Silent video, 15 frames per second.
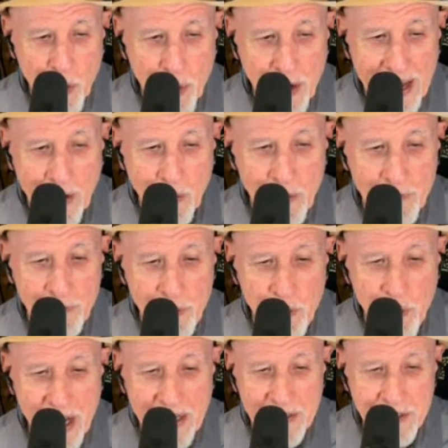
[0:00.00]
More Hour
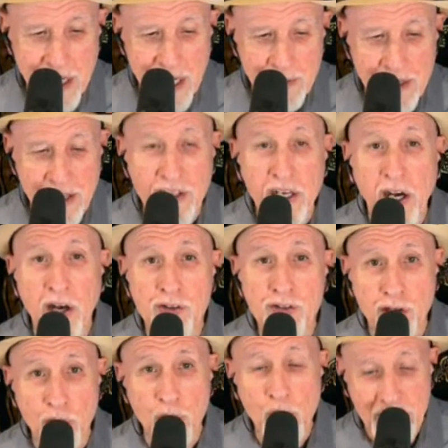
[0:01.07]
from Ragtime and the
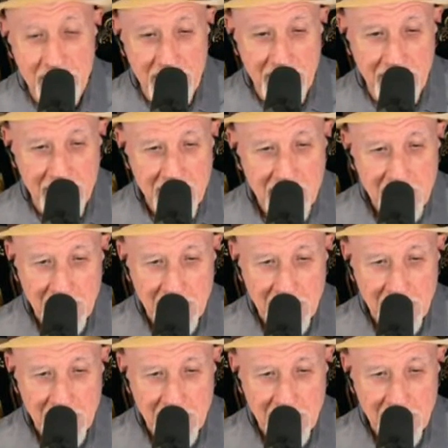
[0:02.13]
Oscar-winning